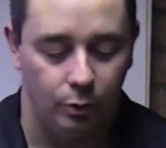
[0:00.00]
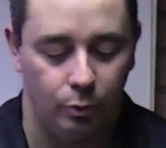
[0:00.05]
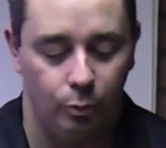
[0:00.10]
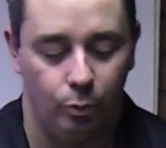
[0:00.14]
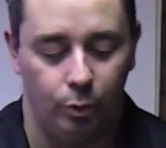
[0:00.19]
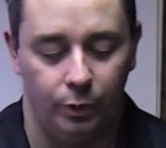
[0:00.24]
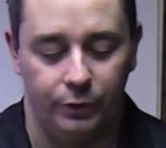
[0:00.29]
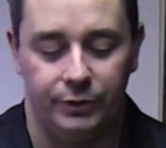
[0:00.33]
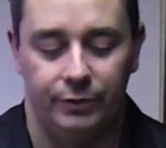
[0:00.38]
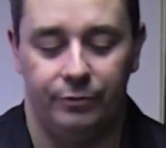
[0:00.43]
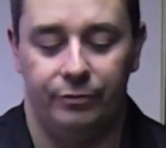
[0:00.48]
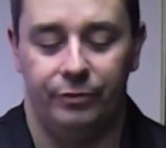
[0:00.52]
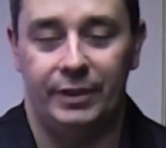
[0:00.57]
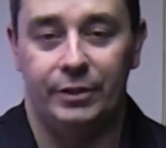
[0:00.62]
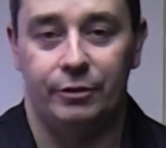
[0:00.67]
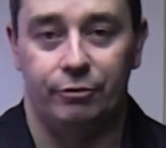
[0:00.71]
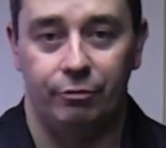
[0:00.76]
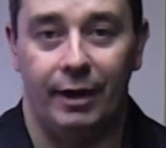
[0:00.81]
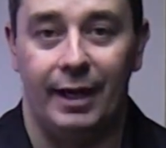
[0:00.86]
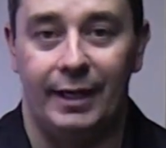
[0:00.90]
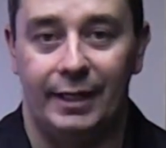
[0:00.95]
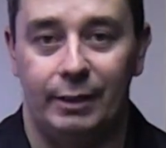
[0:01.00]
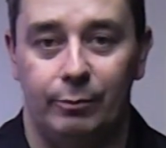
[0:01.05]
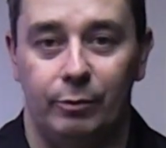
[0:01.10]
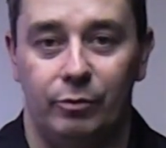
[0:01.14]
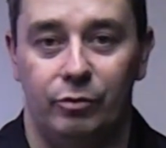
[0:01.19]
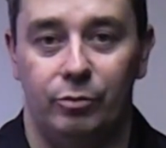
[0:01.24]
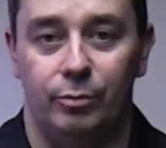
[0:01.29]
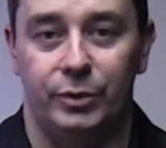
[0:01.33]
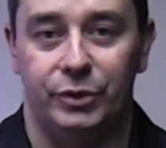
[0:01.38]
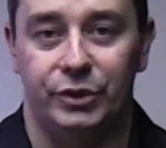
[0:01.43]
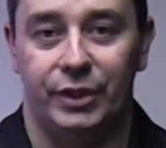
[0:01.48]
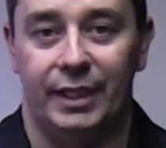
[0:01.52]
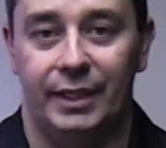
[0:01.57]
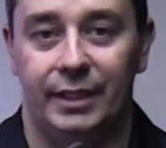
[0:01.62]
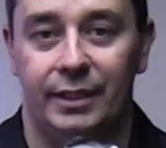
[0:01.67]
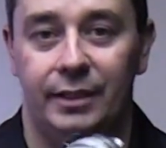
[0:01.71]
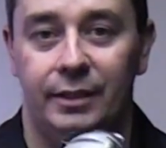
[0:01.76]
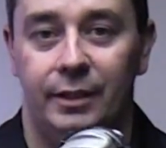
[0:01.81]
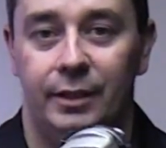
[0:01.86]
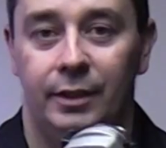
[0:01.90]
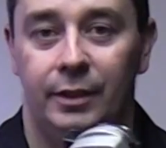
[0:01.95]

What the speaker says: Once you've finished grinding with the machine,